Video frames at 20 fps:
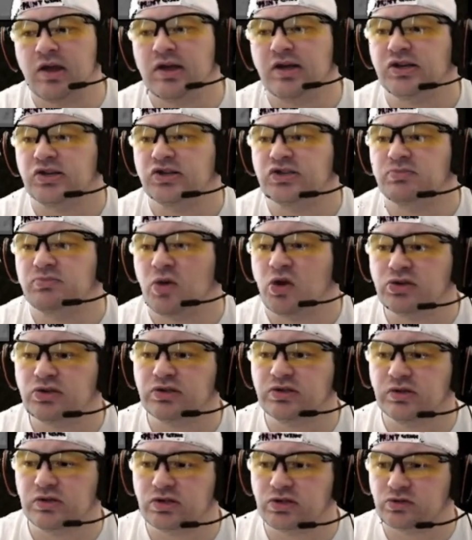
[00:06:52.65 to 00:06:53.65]
Because most
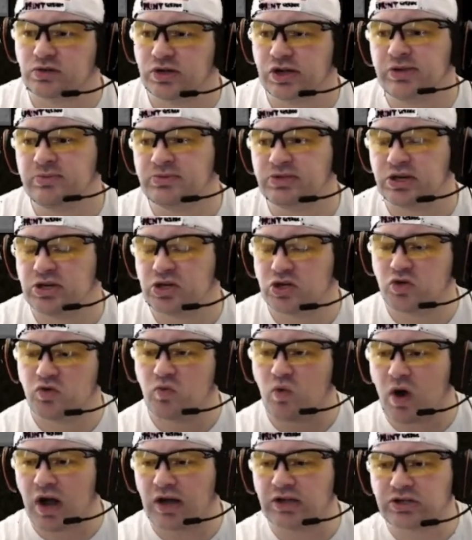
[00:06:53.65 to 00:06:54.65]
of the streams that you
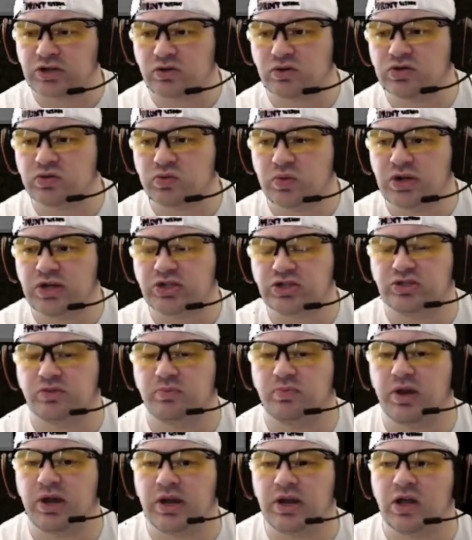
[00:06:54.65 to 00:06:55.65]
watch on Twitch,
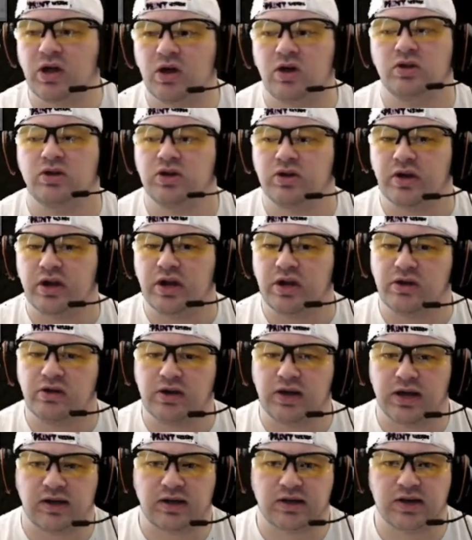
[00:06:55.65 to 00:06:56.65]
depending on your
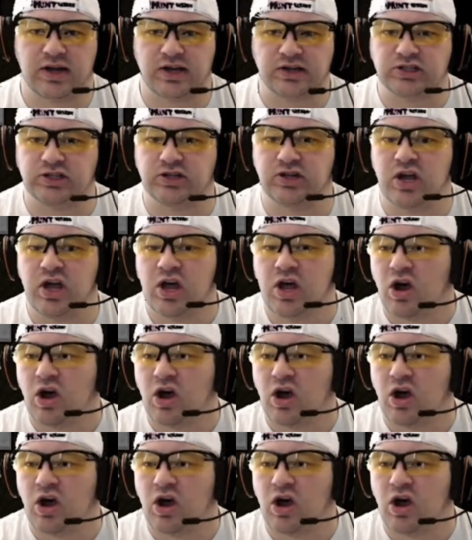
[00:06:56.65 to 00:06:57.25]
internet connection,